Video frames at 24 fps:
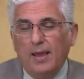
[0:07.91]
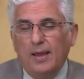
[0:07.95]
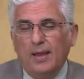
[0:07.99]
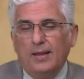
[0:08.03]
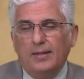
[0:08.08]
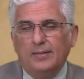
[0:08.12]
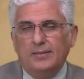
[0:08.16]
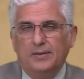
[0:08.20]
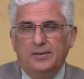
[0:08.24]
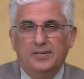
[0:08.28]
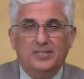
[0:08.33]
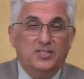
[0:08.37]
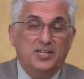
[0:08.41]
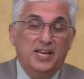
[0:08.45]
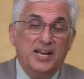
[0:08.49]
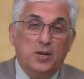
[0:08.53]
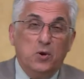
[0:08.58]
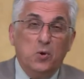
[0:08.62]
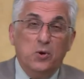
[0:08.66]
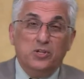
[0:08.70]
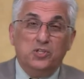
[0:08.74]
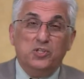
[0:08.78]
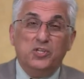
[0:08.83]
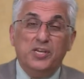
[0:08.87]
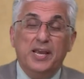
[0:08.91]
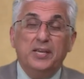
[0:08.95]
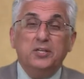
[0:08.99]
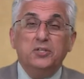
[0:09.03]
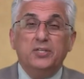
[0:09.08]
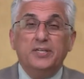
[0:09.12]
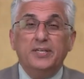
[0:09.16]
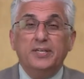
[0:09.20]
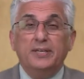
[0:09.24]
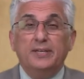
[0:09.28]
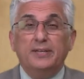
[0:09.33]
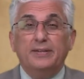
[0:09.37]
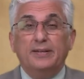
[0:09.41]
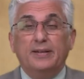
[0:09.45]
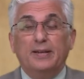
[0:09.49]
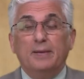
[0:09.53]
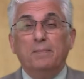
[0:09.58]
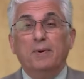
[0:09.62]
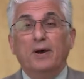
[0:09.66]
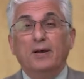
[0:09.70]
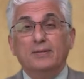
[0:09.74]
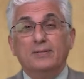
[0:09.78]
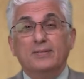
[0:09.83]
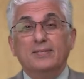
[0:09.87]
There is a negotiation
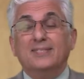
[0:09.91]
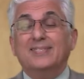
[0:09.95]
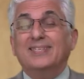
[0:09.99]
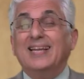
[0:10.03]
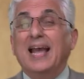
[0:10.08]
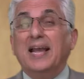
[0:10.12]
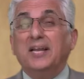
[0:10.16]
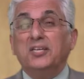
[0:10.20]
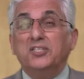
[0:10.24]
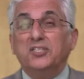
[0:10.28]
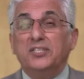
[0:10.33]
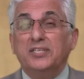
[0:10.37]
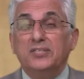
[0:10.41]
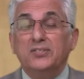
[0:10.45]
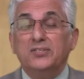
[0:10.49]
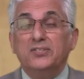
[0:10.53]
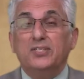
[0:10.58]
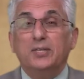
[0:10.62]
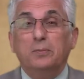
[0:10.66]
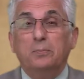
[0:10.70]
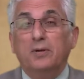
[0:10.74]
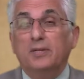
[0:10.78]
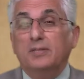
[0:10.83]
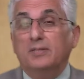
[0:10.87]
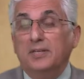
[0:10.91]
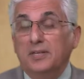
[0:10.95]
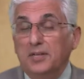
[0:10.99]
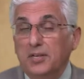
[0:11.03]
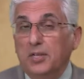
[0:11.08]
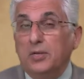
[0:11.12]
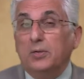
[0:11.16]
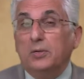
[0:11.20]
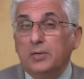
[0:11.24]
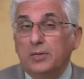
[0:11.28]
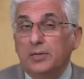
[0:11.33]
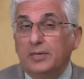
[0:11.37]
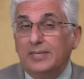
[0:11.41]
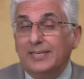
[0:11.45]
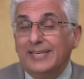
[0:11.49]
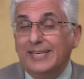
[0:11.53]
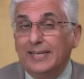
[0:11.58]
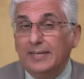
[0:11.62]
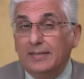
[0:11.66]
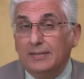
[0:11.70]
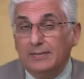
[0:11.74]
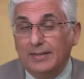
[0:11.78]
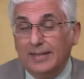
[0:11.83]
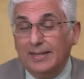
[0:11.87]
about the sanctions, about the nuclear
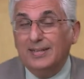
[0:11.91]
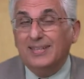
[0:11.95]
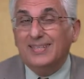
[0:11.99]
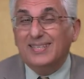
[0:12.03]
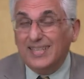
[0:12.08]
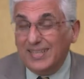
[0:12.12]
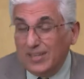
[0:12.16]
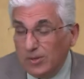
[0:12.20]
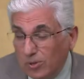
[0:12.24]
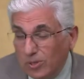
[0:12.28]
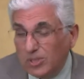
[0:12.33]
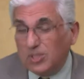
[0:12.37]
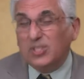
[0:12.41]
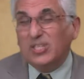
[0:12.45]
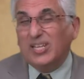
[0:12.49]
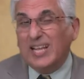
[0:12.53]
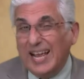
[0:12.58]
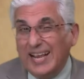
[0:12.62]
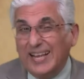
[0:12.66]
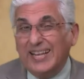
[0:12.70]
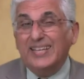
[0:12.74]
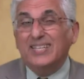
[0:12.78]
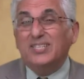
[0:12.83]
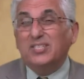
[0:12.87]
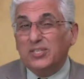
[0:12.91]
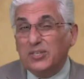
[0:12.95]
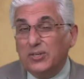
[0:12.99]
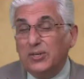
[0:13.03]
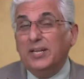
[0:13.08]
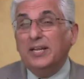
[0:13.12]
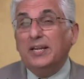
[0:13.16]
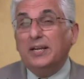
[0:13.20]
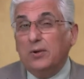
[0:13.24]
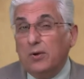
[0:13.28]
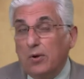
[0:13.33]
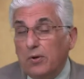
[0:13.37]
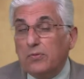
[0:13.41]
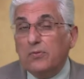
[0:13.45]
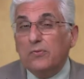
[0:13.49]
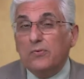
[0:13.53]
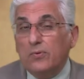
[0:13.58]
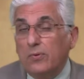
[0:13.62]
deal, and it looks like it's going to go through.